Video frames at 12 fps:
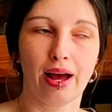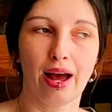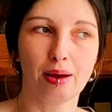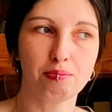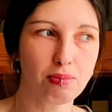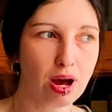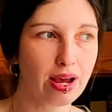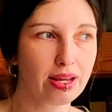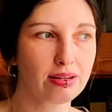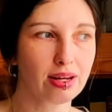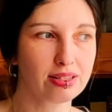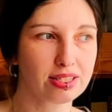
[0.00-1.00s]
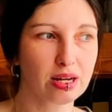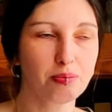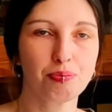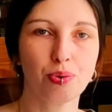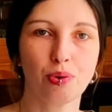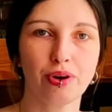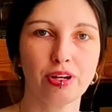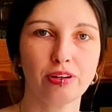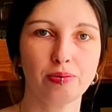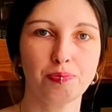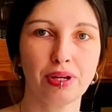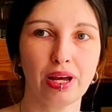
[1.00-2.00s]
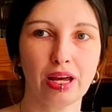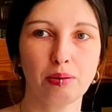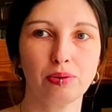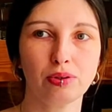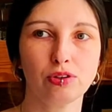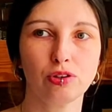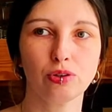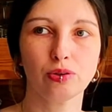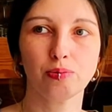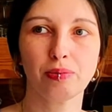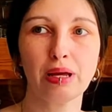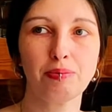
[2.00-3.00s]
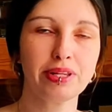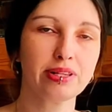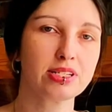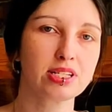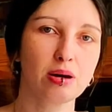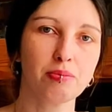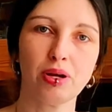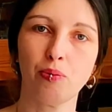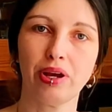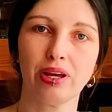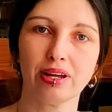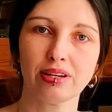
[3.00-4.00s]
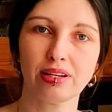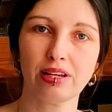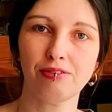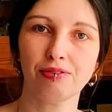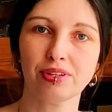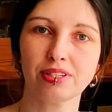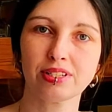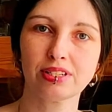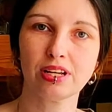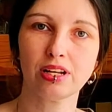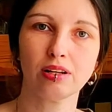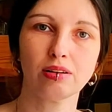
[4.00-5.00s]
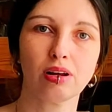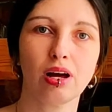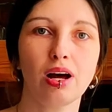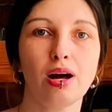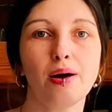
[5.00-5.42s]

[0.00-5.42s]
I might at some point be able to, maybe this coming weekend even, still